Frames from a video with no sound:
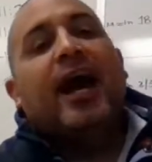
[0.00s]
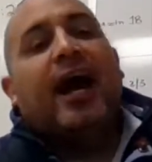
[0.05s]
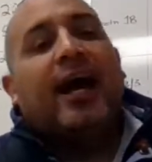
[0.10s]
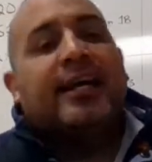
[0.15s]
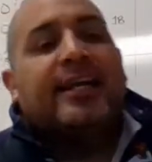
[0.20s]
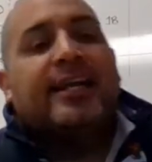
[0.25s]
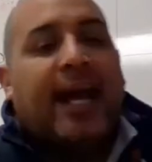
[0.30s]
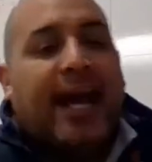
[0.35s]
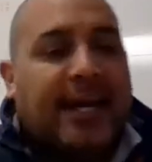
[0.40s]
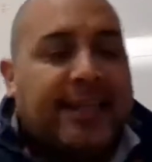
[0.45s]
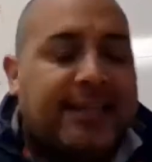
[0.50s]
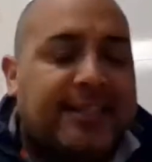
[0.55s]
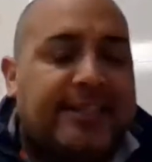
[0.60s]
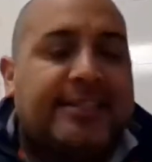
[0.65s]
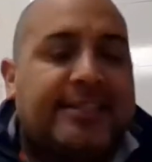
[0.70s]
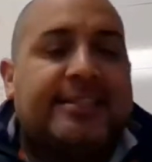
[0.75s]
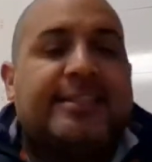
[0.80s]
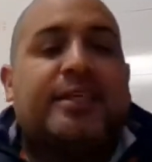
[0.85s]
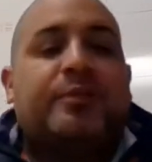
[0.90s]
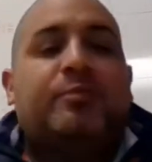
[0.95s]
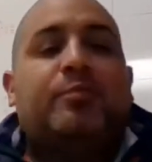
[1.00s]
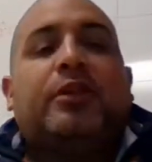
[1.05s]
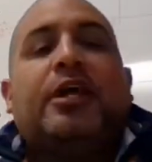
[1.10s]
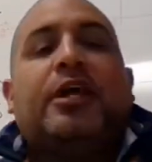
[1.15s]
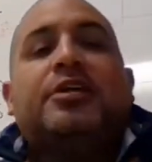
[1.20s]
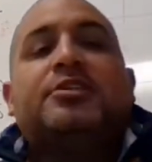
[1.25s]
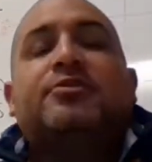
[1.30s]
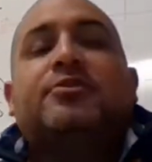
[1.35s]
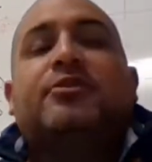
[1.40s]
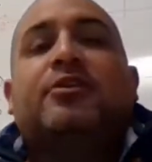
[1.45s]
I had the distinct
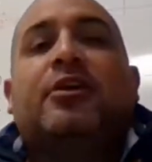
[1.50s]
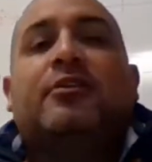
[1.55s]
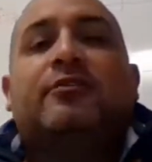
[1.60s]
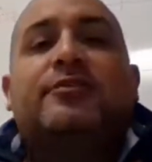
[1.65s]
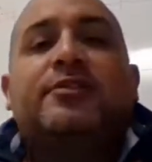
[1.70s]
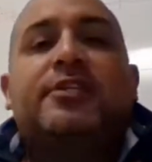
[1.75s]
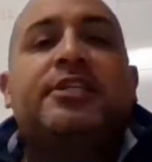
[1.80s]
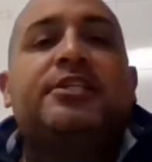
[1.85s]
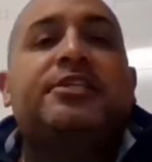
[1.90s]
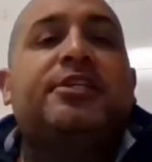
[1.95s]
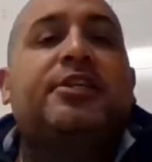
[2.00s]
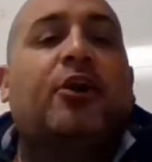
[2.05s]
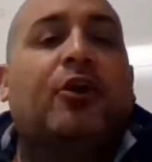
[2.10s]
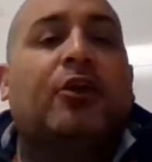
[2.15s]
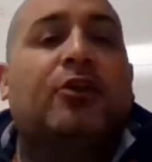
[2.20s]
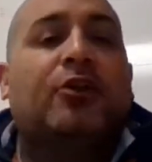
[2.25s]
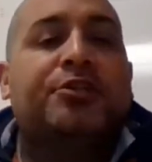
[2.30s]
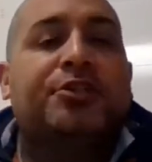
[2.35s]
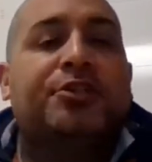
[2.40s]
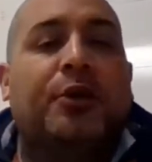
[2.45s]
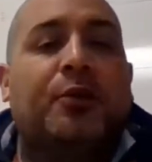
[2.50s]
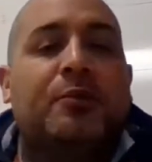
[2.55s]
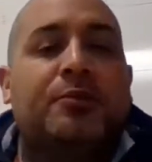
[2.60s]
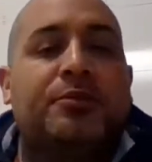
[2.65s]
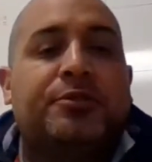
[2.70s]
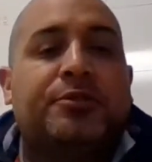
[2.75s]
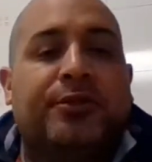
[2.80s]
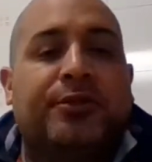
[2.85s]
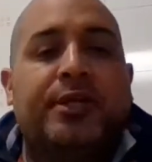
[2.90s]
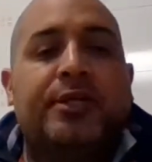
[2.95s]
pleasure of teaching
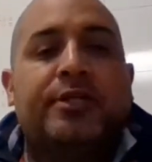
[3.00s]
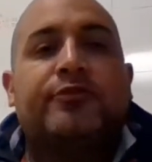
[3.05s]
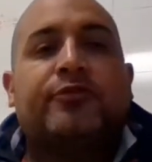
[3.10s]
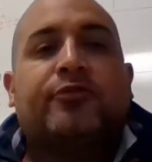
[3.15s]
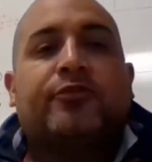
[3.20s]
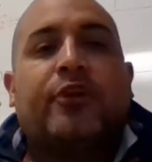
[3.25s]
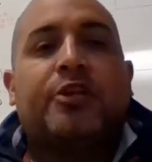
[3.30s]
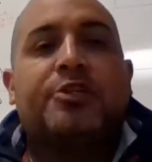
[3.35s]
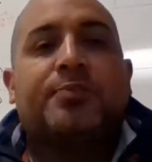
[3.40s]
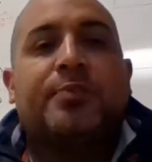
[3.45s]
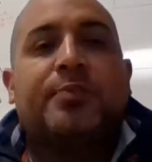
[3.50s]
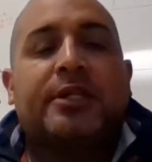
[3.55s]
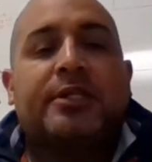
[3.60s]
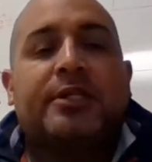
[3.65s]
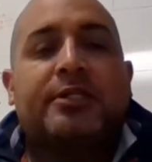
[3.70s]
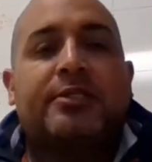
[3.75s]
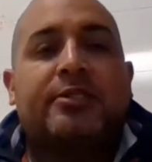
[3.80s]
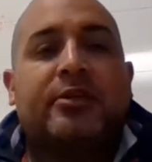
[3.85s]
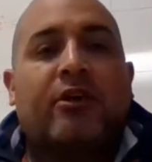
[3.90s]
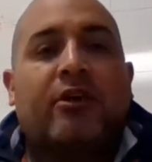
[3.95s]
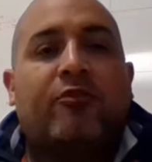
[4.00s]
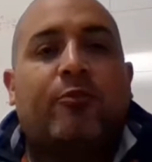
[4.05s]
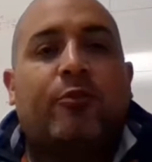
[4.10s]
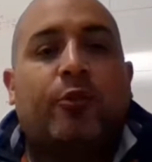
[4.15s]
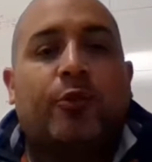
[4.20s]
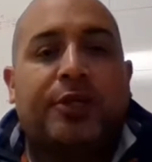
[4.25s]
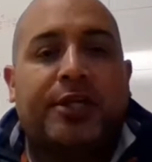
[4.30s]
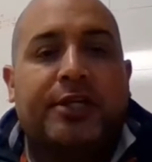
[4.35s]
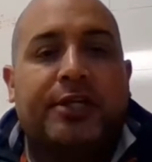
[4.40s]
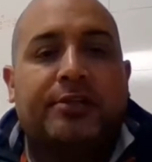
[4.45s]
Harjot during his freshman and
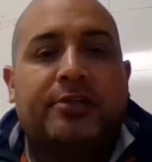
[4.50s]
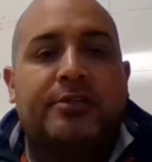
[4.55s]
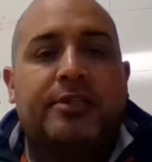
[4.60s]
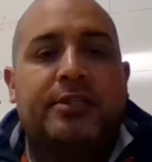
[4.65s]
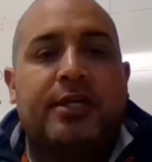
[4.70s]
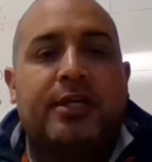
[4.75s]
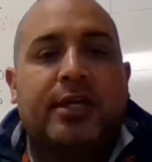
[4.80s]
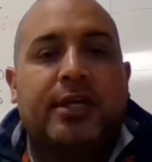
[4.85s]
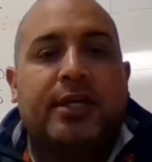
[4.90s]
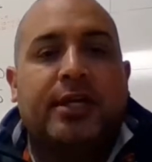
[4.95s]
sophomore years,